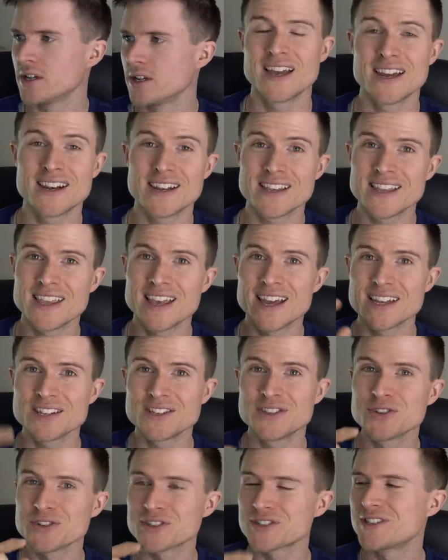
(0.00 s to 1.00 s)
And
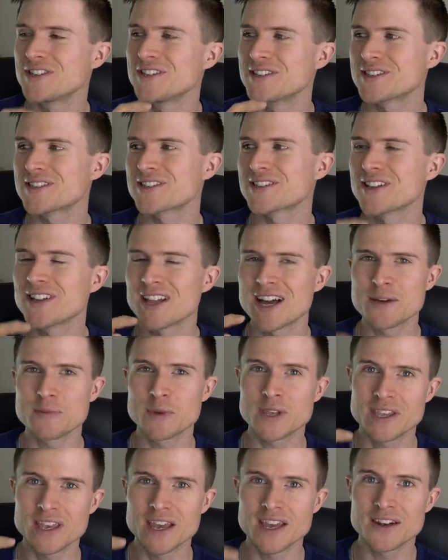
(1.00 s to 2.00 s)
again, you'll see this climb
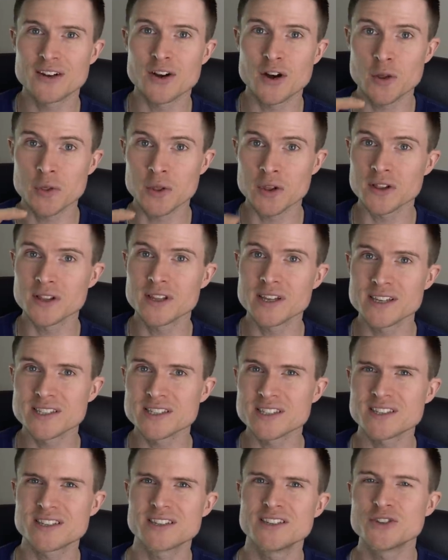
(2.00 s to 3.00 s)
again on the
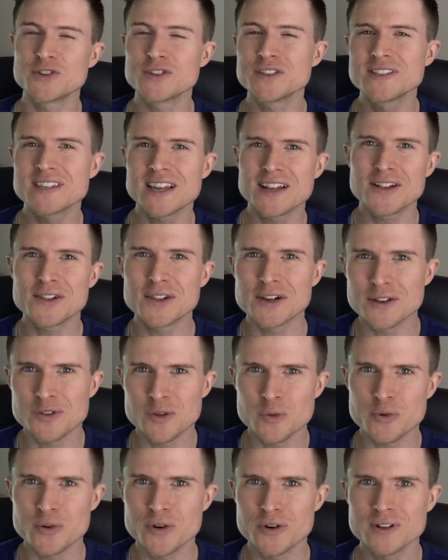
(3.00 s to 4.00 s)
list. You can tell a lot of
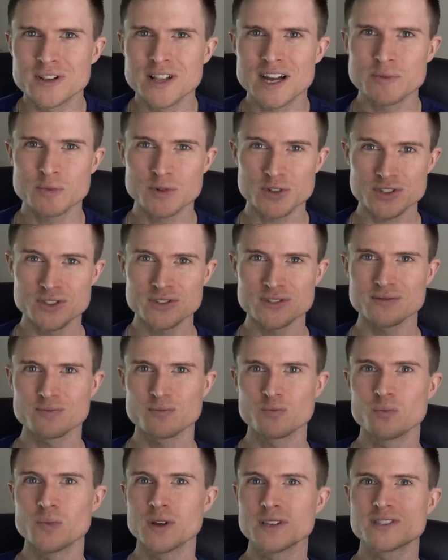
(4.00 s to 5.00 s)
the pro climbers
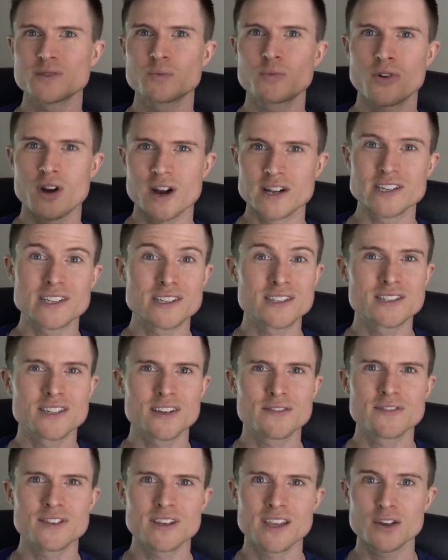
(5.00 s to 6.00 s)
must project
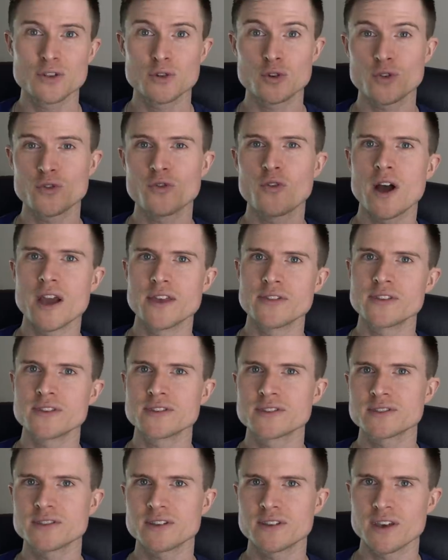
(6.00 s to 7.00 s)
stuff together, find
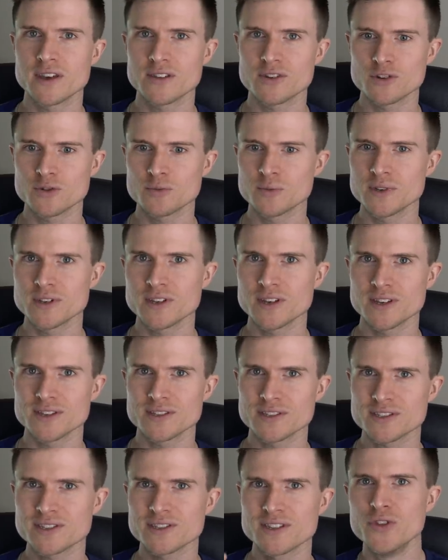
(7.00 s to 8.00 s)
things together,
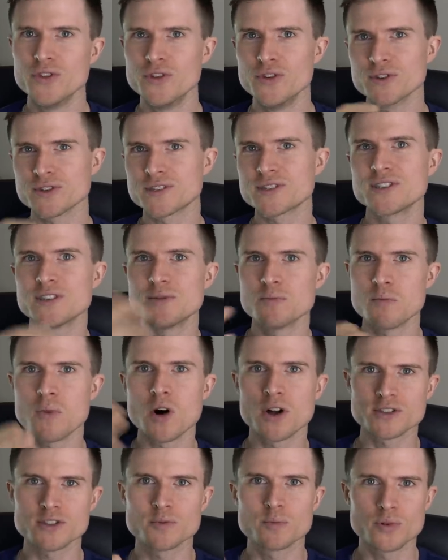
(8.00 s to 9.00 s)
because you'll see
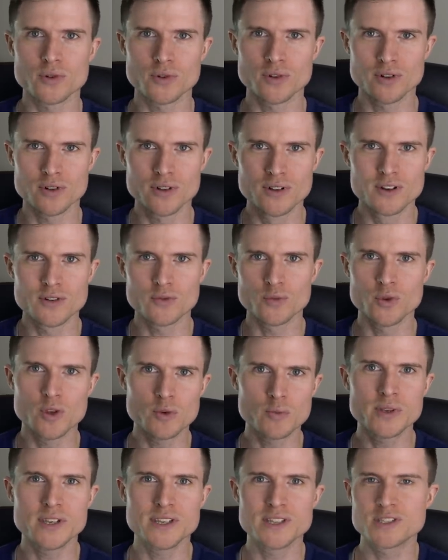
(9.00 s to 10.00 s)
multiple
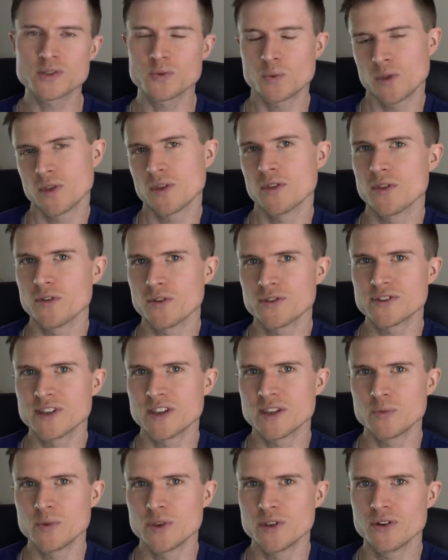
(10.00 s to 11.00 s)
repeats within the
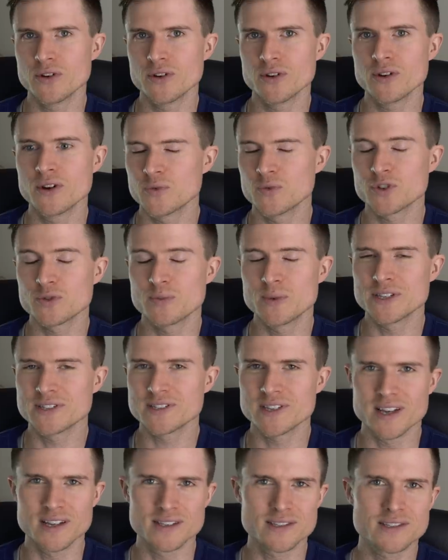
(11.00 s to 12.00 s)
same year, which makes
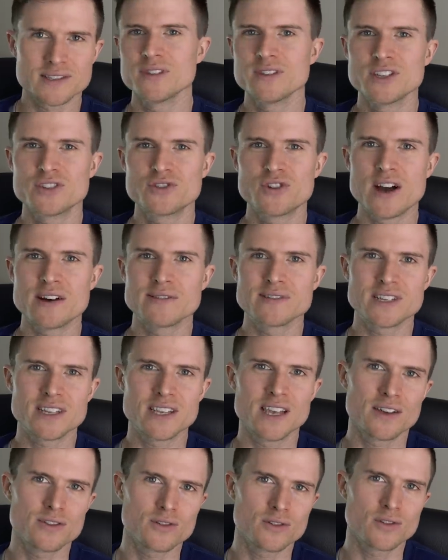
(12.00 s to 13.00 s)
sense. They travel
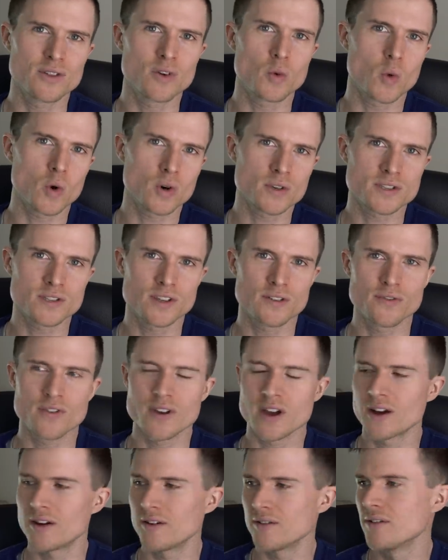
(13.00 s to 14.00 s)
together, they work stuff
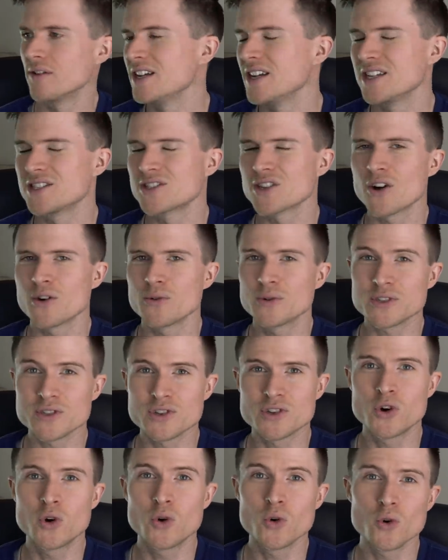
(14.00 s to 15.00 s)
out. It's always
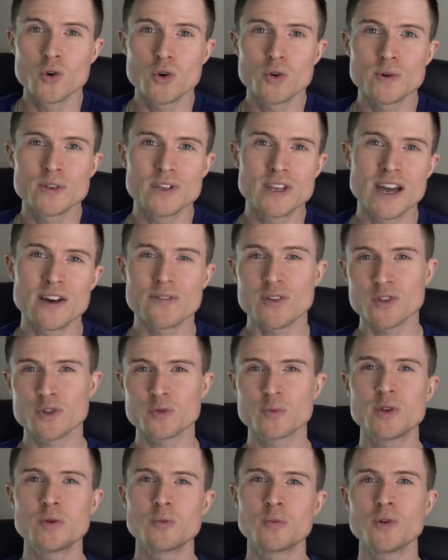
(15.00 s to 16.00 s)
cool when you have other
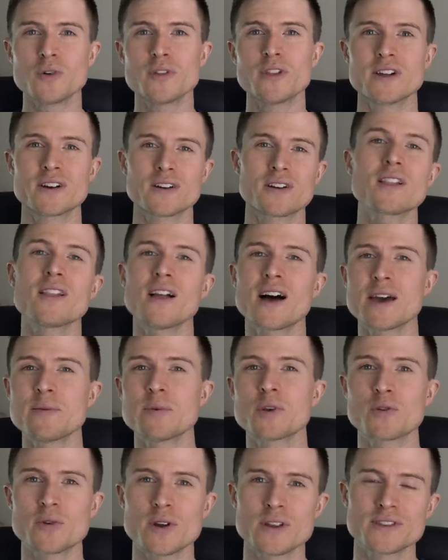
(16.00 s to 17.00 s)
people that are
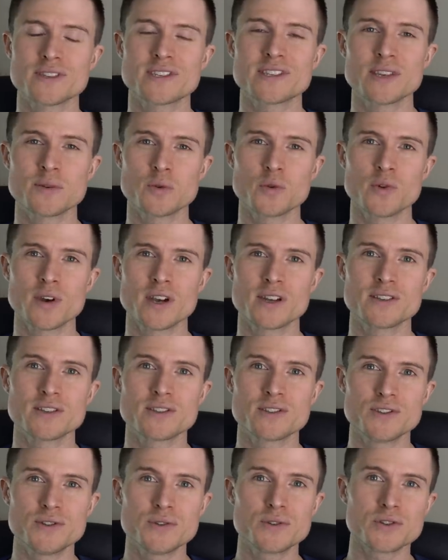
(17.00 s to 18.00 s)
climbing around the same grade
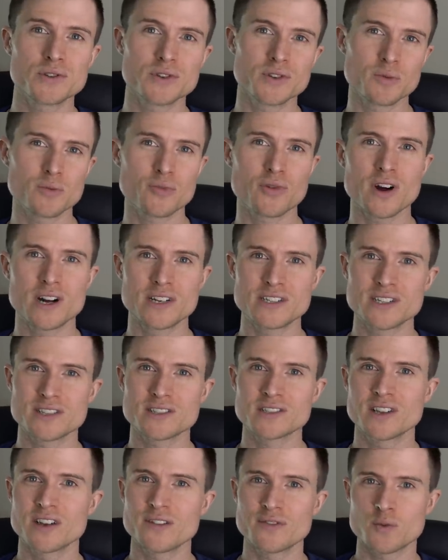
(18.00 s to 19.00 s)
as you, so you can project
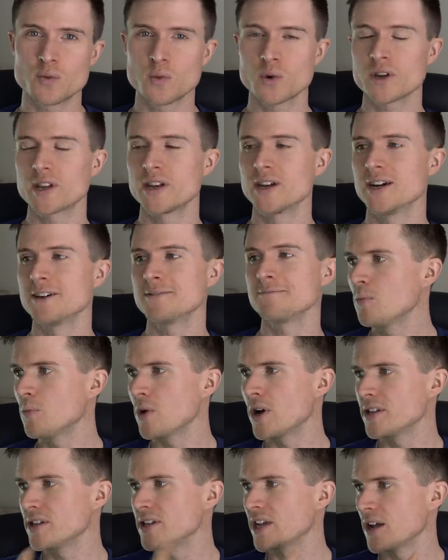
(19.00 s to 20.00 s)
stuff and work it out.
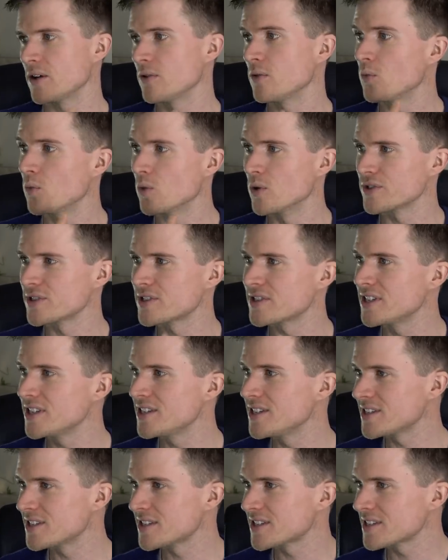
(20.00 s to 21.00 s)
But yeah, we'll
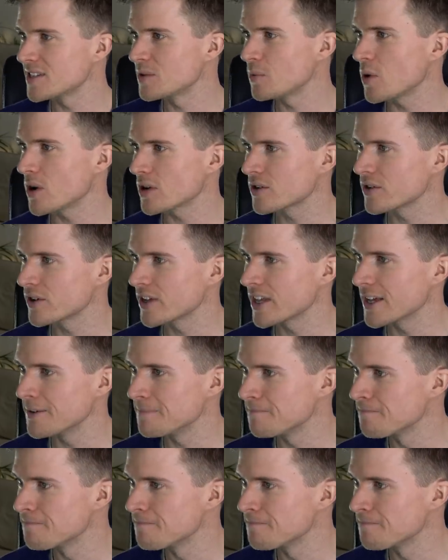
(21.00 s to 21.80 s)
see Sleepwalker again.